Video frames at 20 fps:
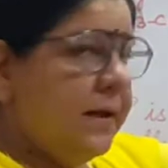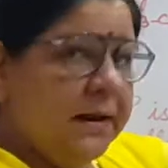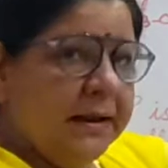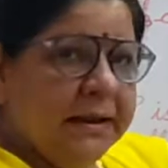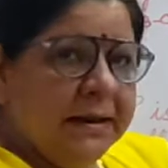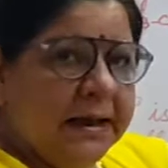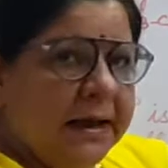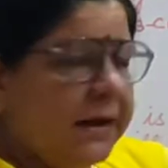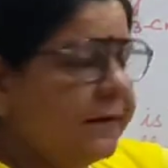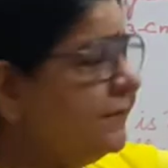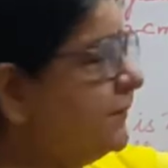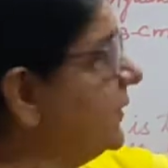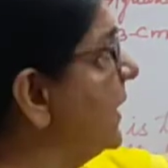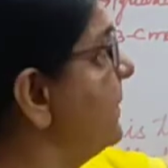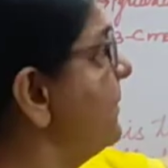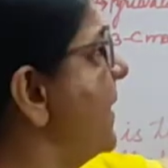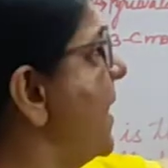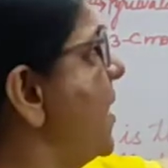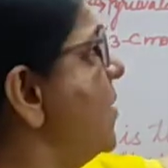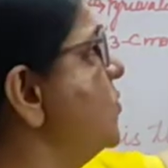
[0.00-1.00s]
large
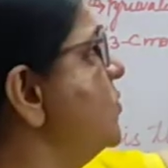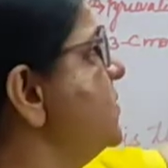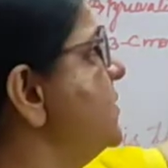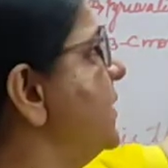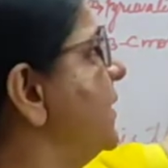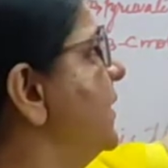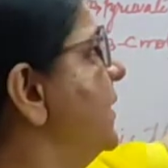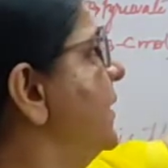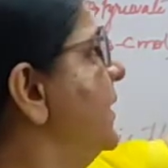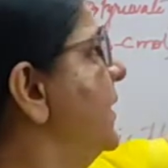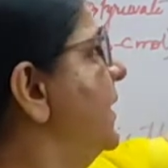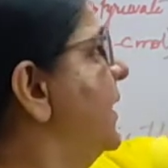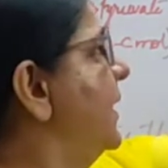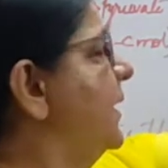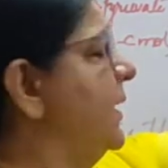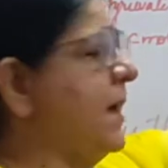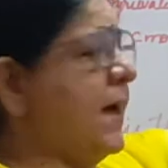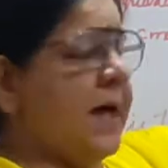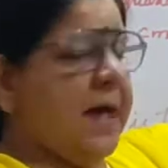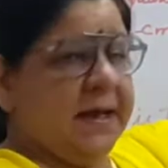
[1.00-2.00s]
amount
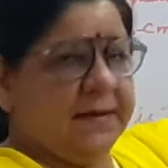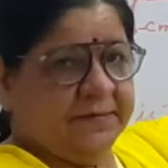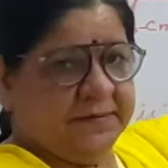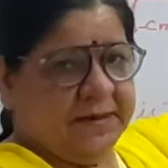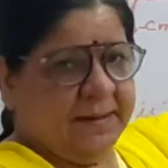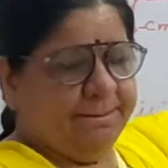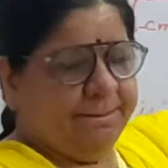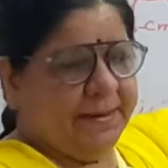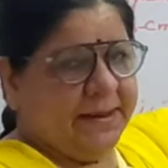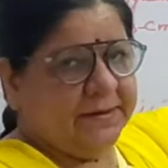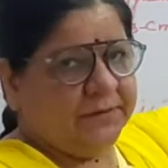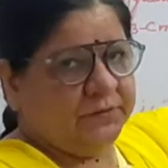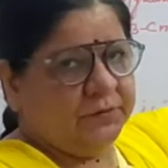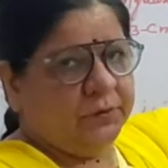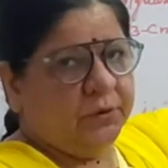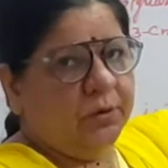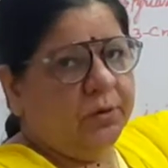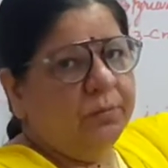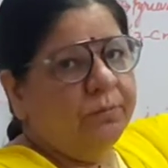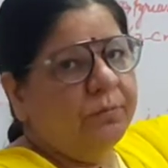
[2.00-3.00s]
as compared to
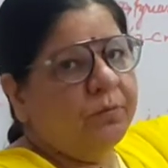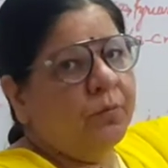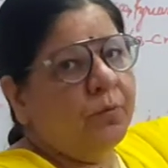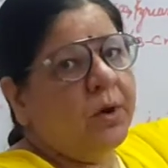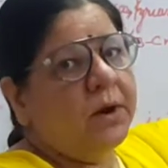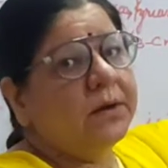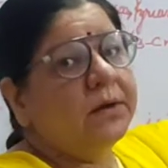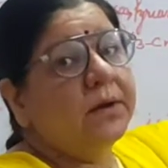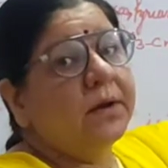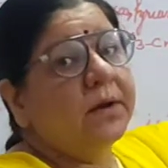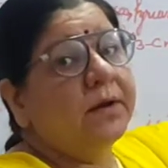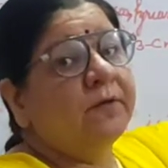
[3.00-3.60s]
what?